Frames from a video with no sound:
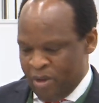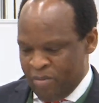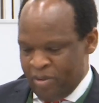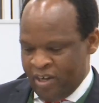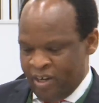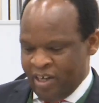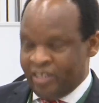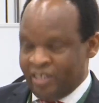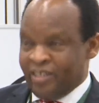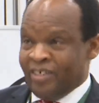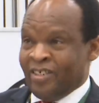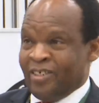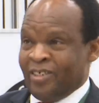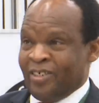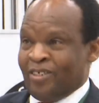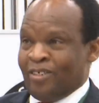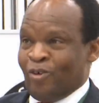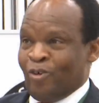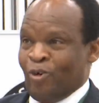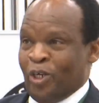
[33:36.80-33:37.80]
be getting
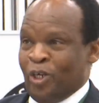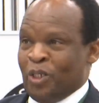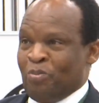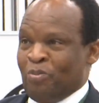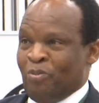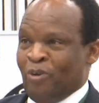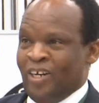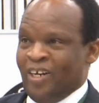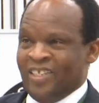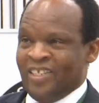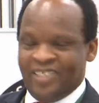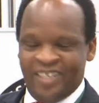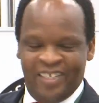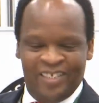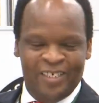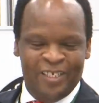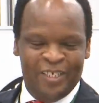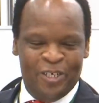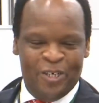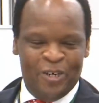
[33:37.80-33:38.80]
correspondence I
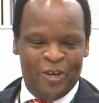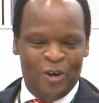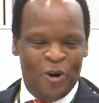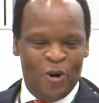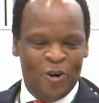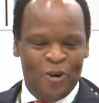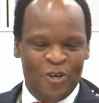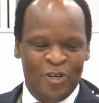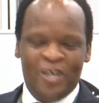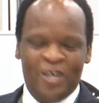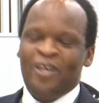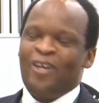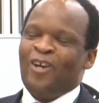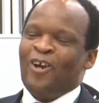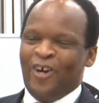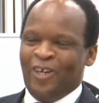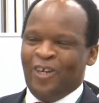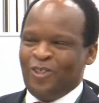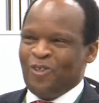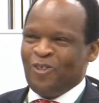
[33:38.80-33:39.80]
didn't know. No,
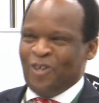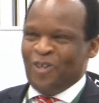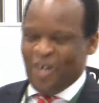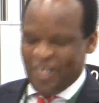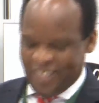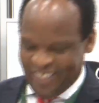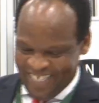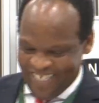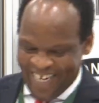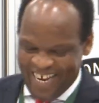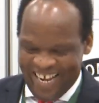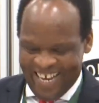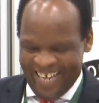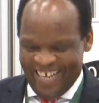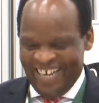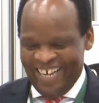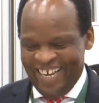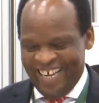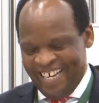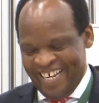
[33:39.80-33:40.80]
it's not.
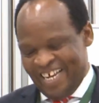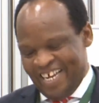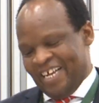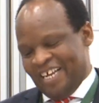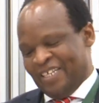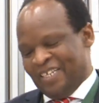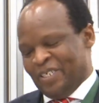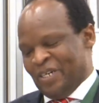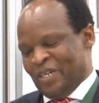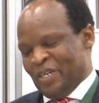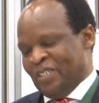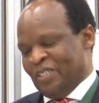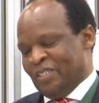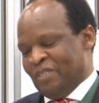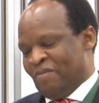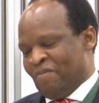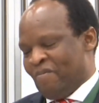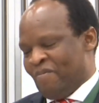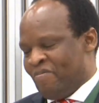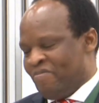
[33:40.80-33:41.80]
It's not.
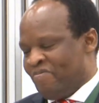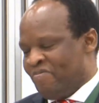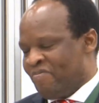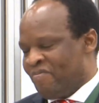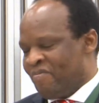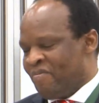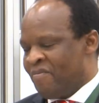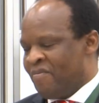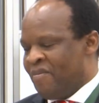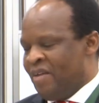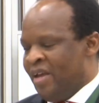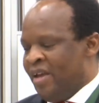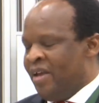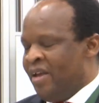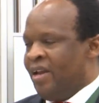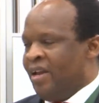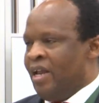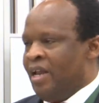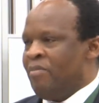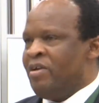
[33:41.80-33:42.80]

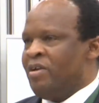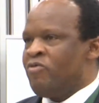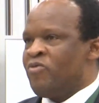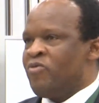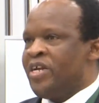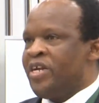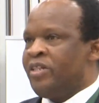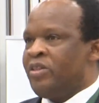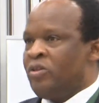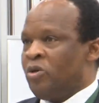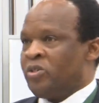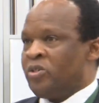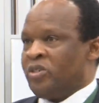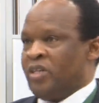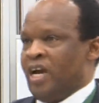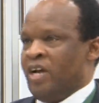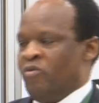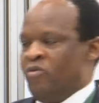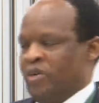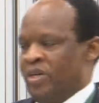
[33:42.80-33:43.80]
Let me read those
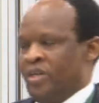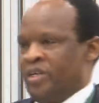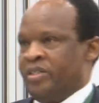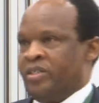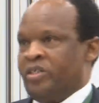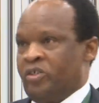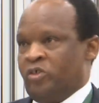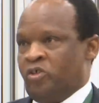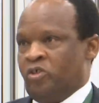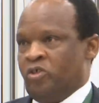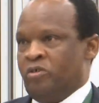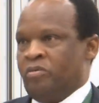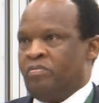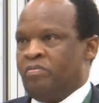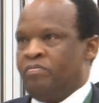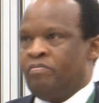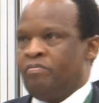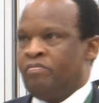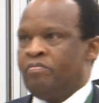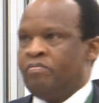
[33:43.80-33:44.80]
9 witnesses to
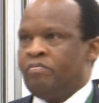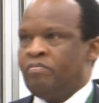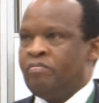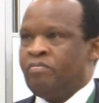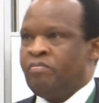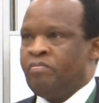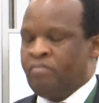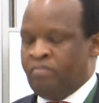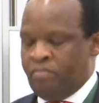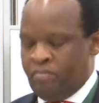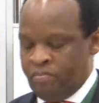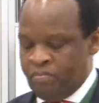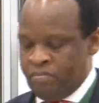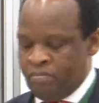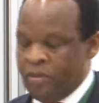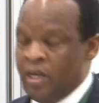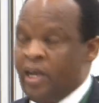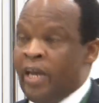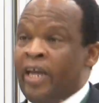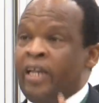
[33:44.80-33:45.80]

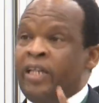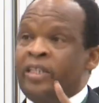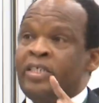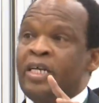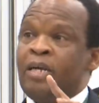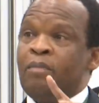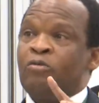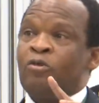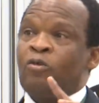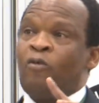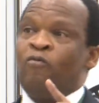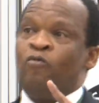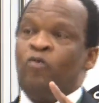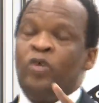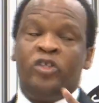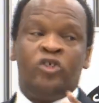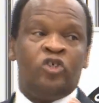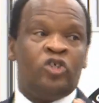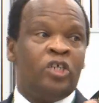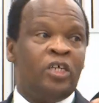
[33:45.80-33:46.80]
you, in terms of
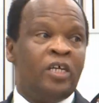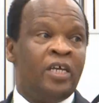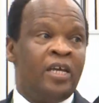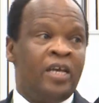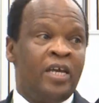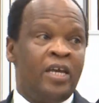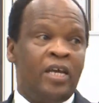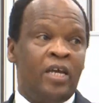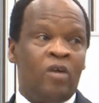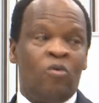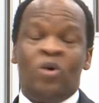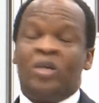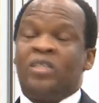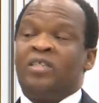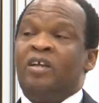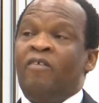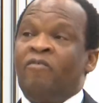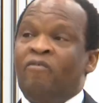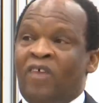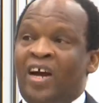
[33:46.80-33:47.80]
which he was
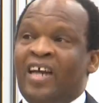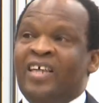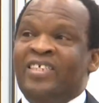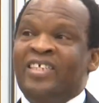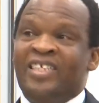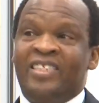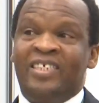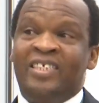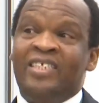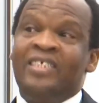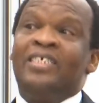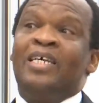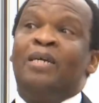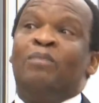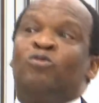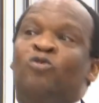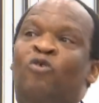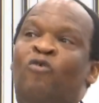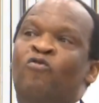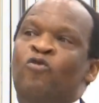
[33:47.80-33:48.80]
invited in
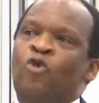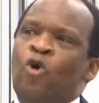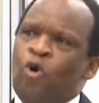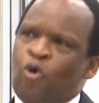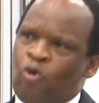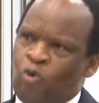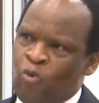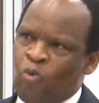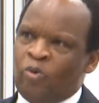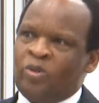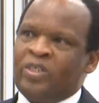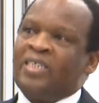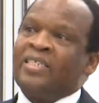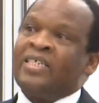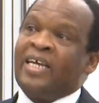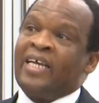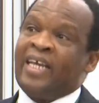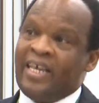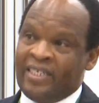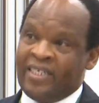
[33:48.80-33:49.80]
terms of no rules, as
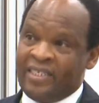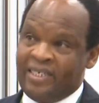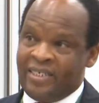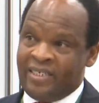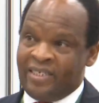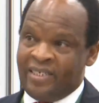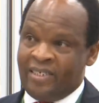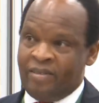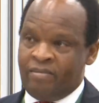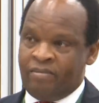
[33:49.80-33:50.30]
a courtesy.